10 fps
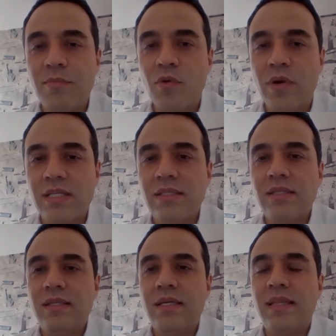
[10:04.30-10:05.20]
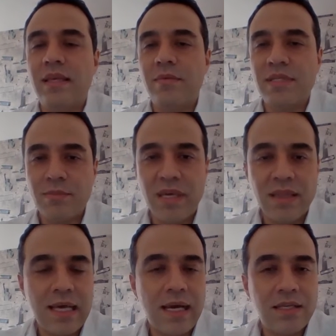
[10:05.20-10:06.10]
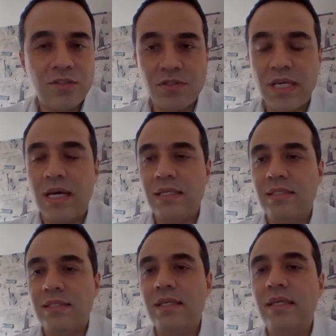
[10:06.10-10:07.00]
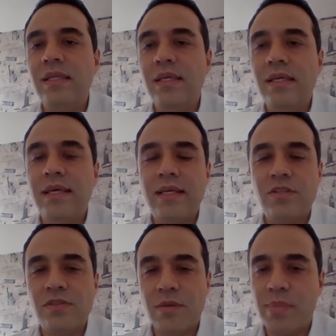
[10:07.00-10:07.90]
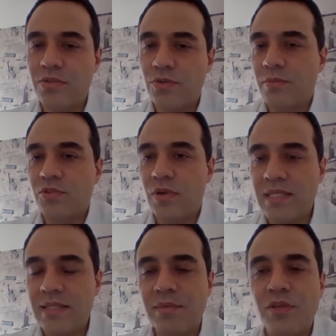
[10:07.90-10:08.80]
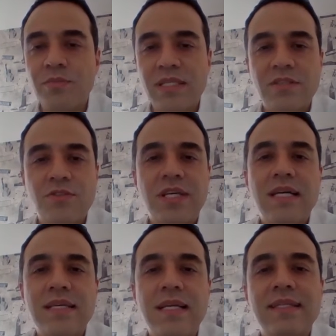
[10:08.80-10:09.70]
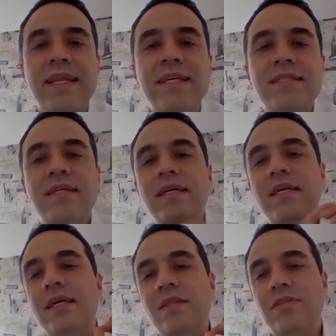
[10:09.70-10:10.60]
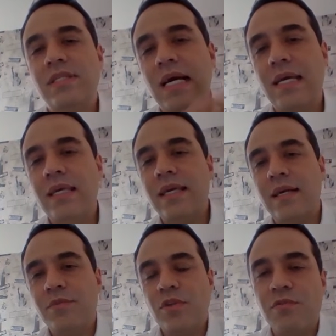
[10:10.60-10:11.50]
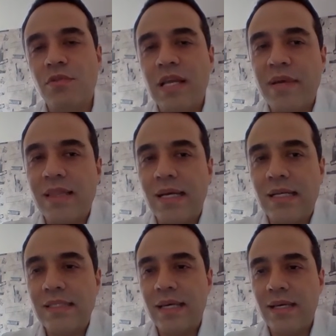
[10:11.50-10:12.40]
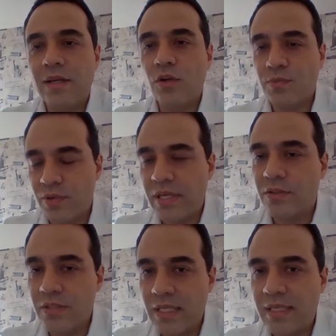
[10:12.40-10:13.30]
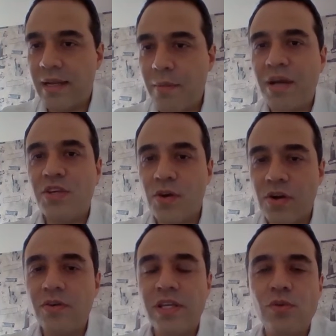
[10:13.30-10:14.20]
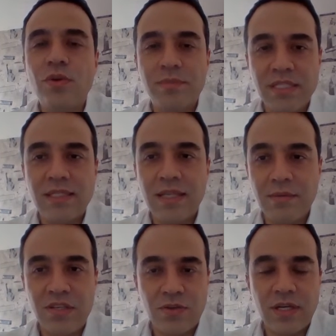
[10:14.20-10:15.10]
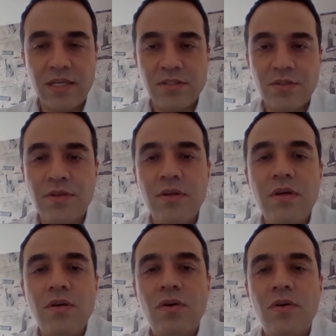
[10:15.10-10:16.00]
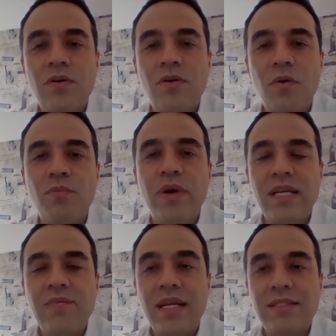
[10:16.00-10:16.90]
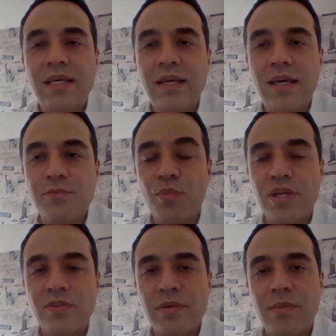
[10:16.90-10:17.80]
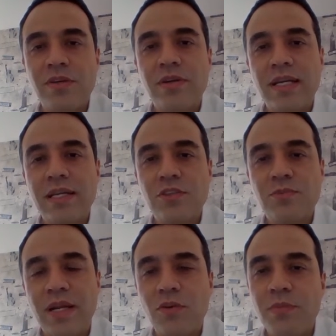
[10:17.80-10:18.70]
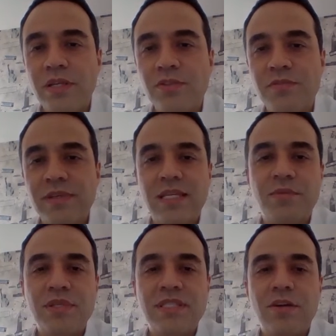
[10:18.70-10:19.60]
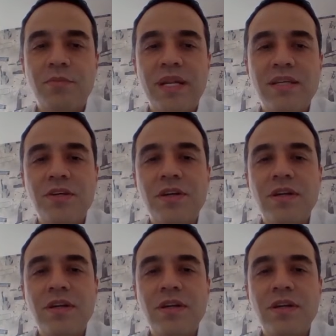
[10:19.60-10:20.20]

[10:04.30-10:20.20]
kilometer lines that are under construction, 13 projects were foreseen for 43 months' time. But in average, all of these projects are running on